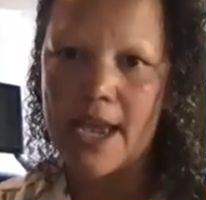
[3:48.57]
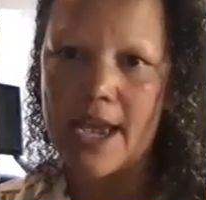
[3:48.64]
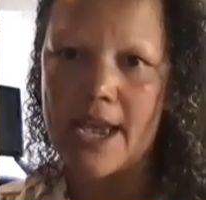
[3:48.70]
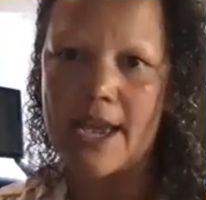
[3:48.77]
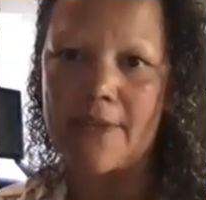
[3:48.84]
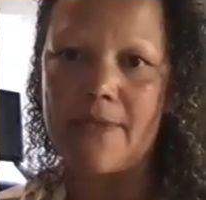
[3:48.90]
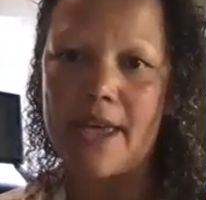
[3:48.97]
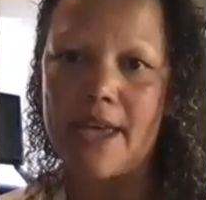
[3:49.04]

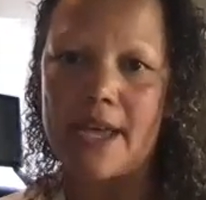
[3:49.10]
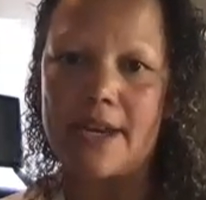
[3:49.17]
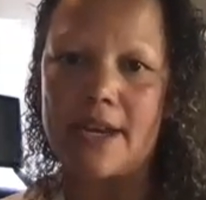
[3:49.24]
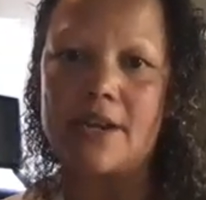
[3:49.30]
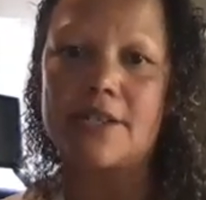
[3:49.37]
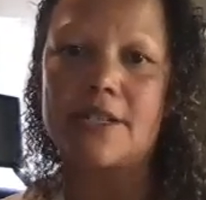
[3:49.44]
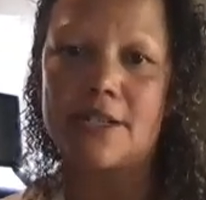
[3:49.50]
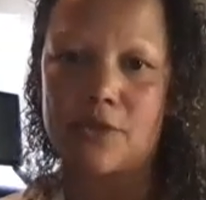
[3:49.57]
And then
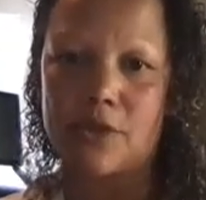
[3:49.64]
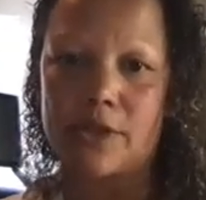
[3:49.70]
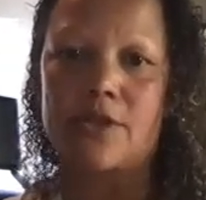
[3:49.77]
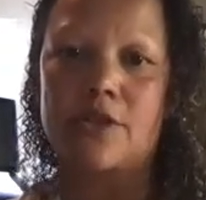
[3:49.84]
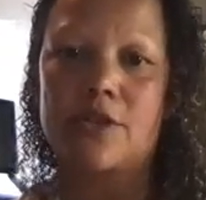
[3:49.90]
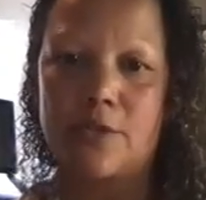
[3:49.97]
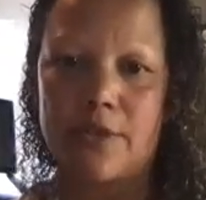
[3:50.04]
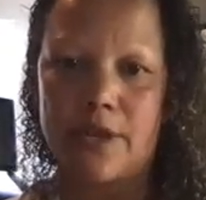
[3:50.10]
our district
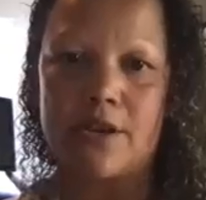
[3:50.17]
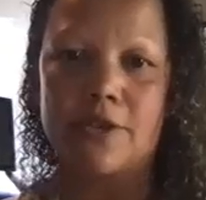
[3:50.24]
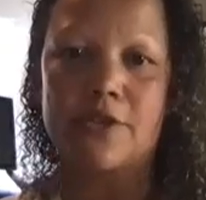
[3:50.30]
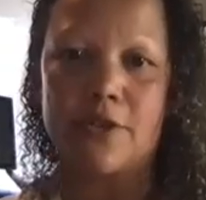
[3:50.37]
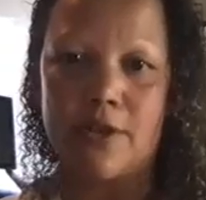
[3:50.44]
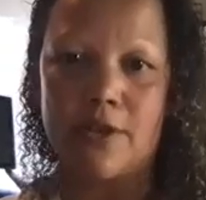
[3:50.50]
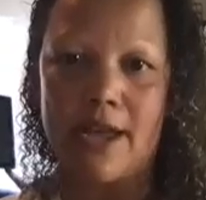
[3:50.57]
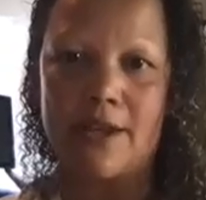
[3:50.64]
nurse would
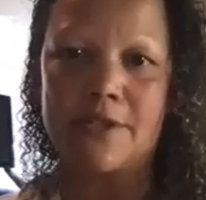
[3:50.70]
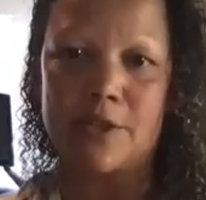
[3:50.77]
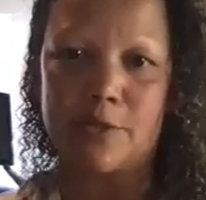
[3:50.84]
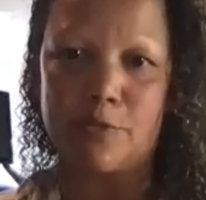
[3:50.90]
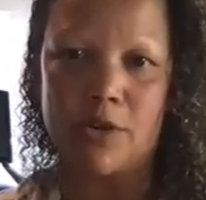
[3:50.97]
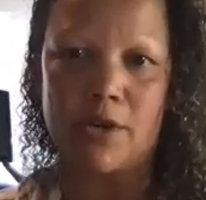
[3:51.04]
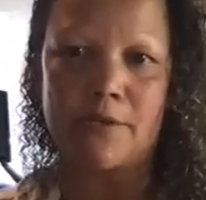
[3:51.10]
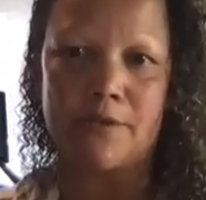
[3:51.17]
also have
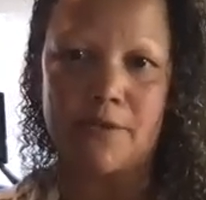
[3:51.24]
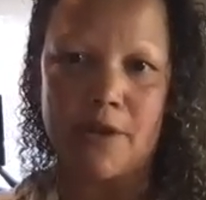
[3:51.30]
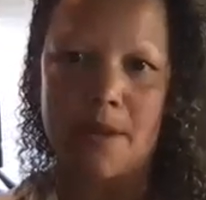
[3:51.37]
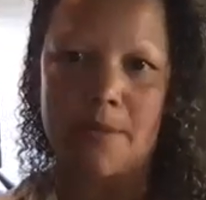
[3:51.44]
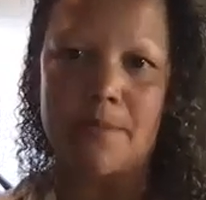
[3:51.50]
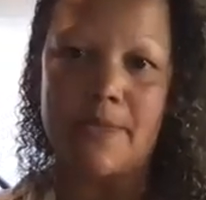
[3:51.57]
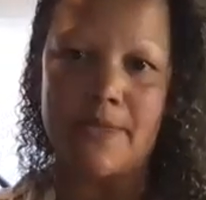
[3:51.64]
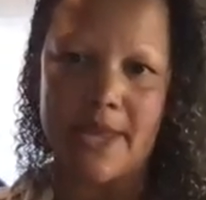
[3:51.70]
support from